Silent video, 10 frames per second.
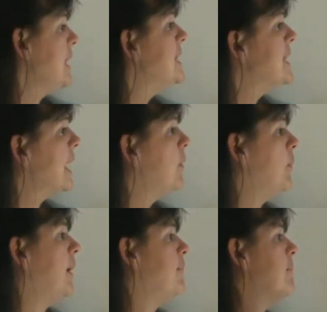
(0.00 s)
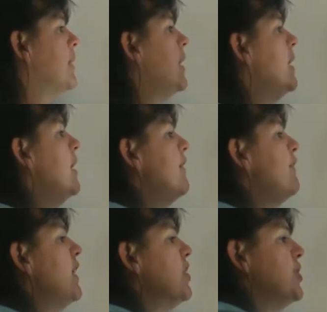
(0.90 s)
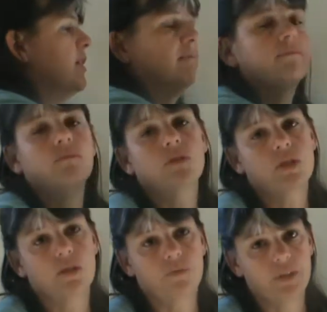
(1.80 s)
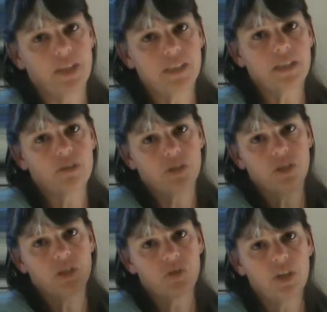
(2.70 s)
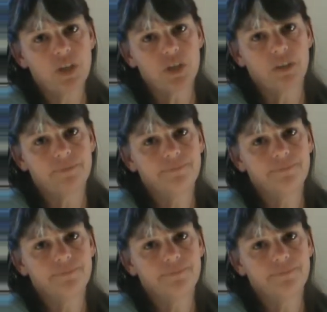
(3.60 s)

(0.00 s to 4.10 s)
Second one, function, which relates, of course, to structure.